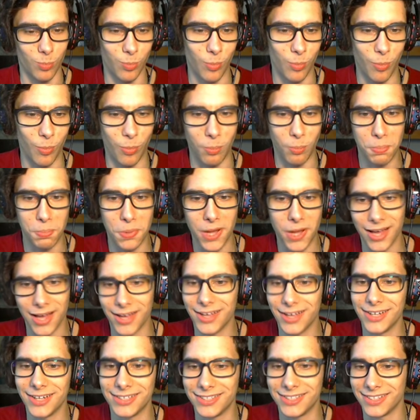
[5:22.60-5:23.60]

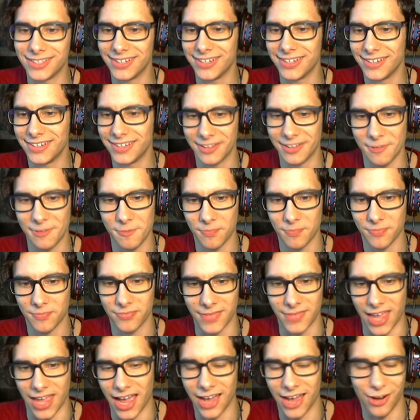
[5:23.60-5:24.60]
but
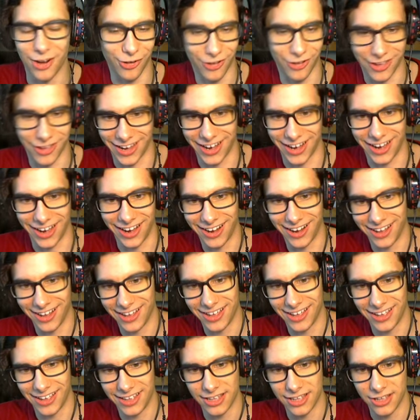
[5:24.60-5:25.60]
I don't care.
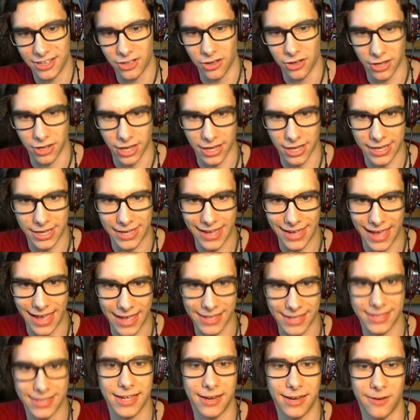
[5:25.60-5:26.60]
Okay,
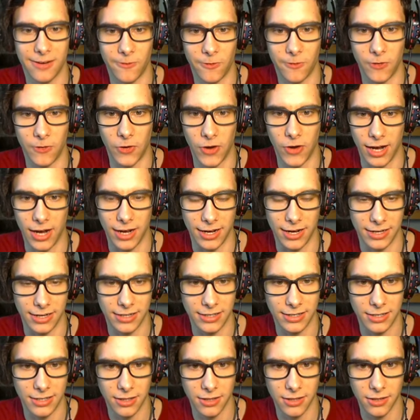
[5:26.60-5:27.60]
I can run.
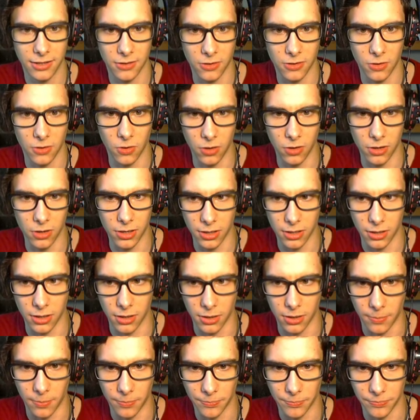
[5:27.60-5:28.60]

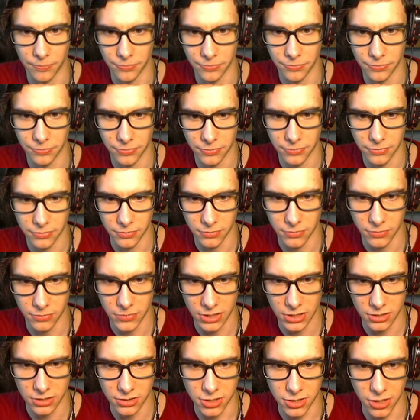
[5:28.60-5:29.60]
Colio.
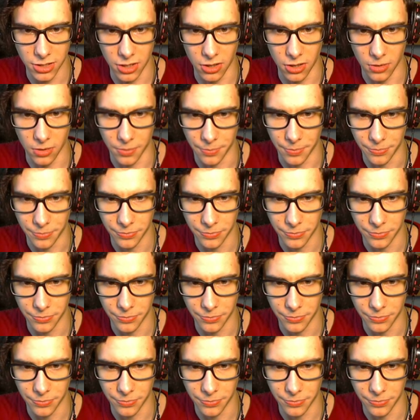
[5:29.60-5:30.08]
So,